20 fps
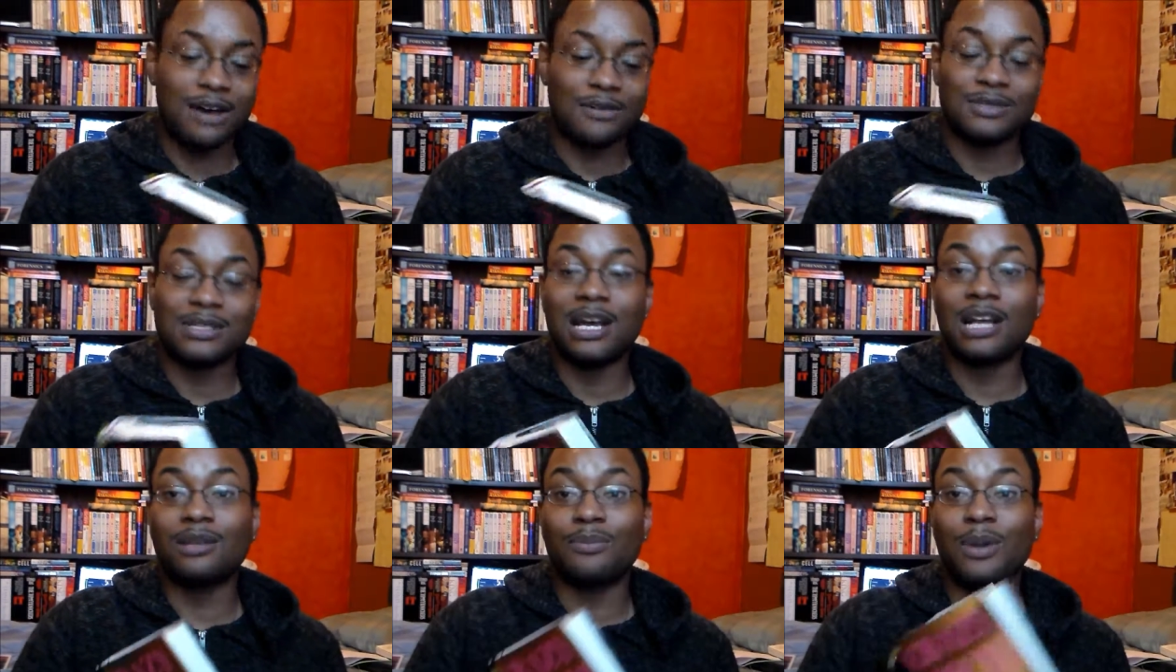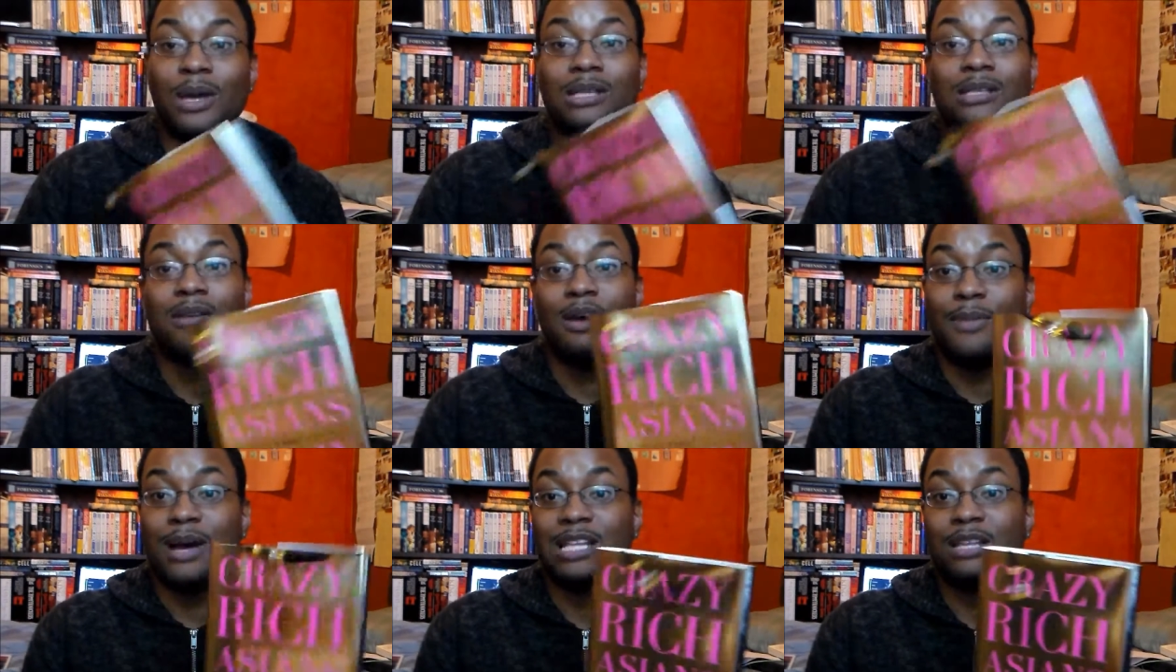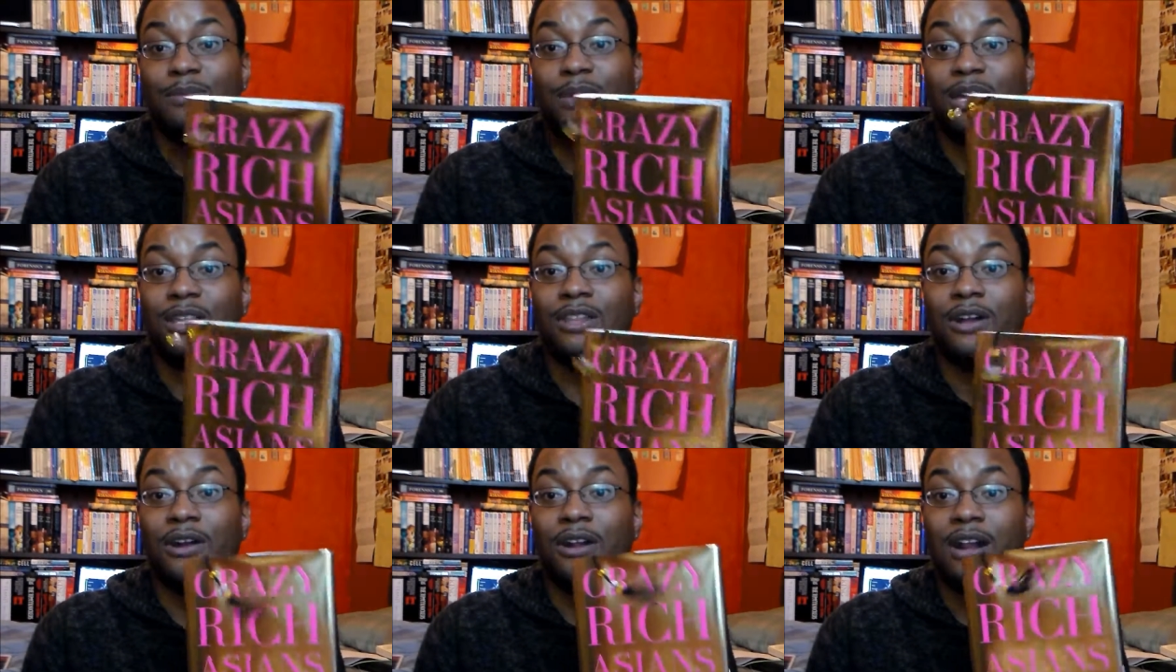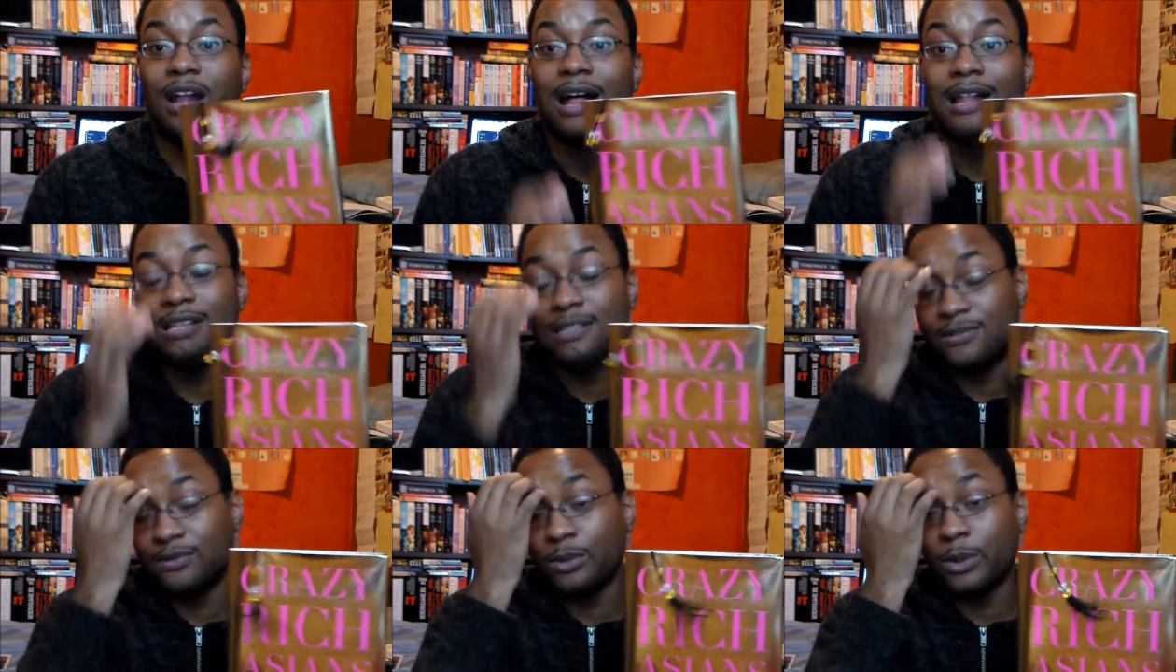I was not about to pay thirty
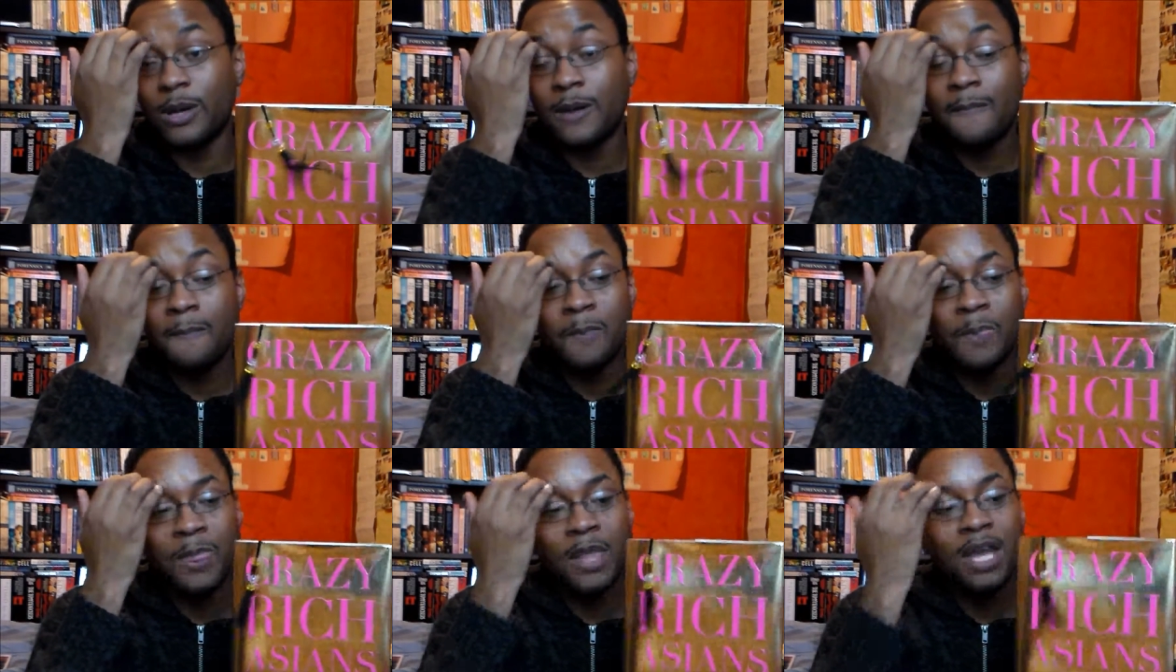dollars for it,